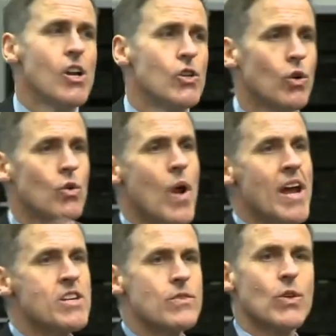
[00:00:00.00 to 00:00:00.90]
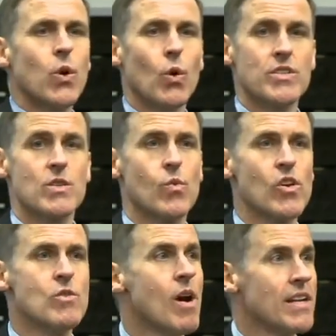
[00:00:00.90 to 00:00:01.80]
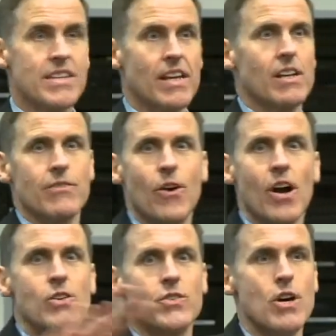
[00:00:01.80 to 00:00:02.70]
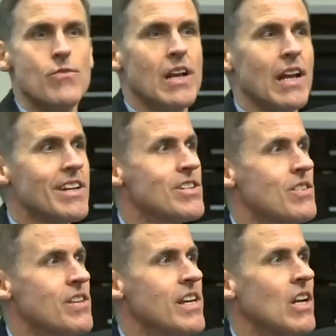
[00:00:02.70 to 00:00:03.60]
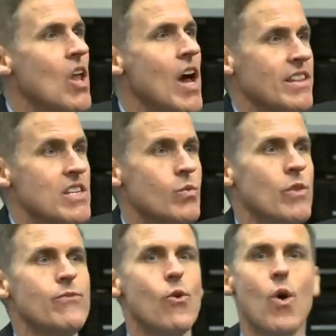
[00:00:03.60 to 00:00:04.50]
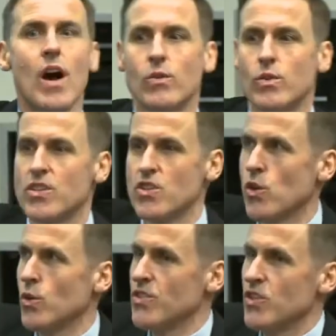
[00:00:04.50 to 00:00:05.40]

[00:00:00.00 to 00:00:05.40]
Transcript: to a range of courses where you might suddenly find yourself in a lecture theatre like this with 400 students.